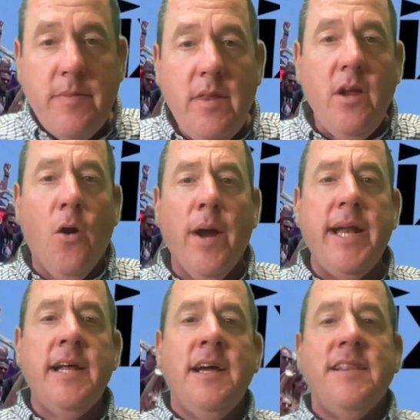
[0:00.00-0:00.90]
All
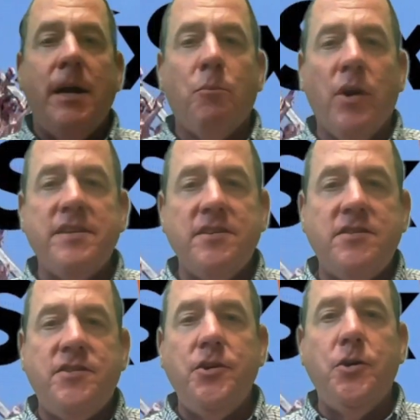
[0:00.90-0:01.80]
right, that brings us
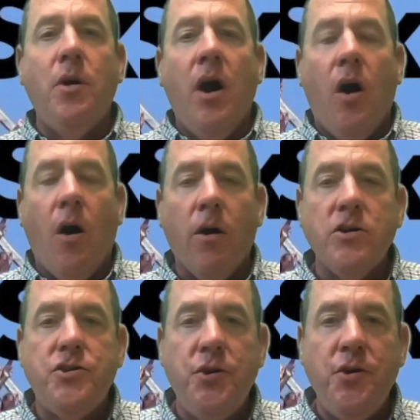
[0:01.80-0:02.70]
to our
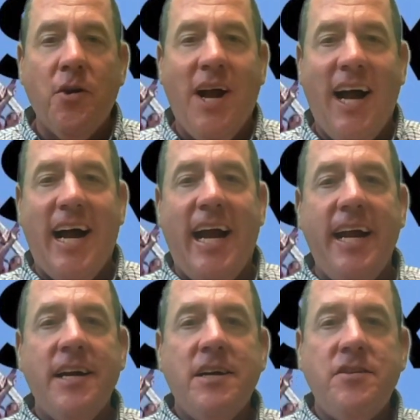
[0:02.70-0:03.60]
junior high
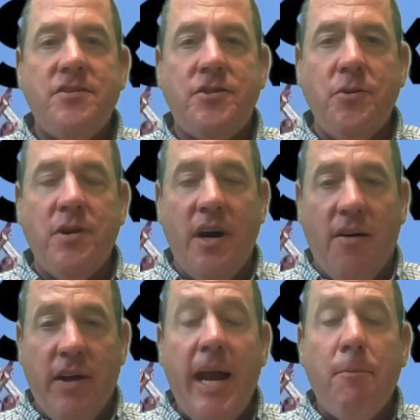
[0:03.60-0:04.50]
student
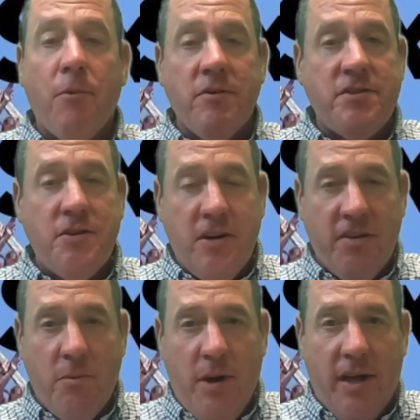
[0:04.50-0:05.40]
of April, student
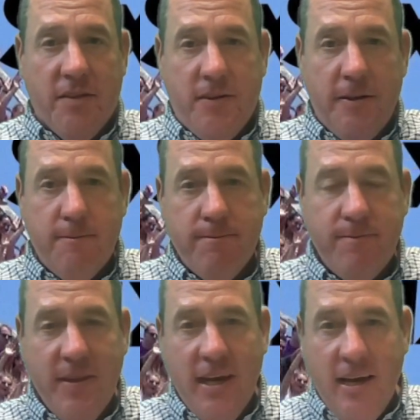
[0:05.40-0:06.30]
of the
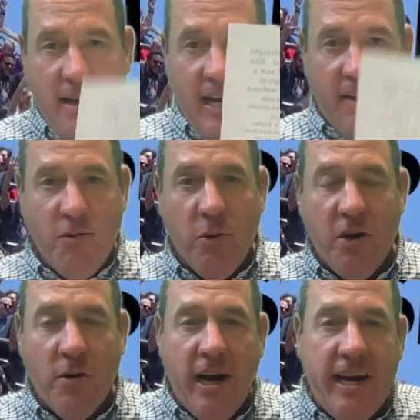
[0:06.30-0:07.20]
month. I have the winner
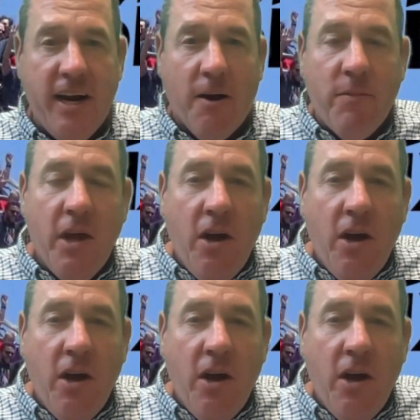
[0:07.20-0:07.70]
right here.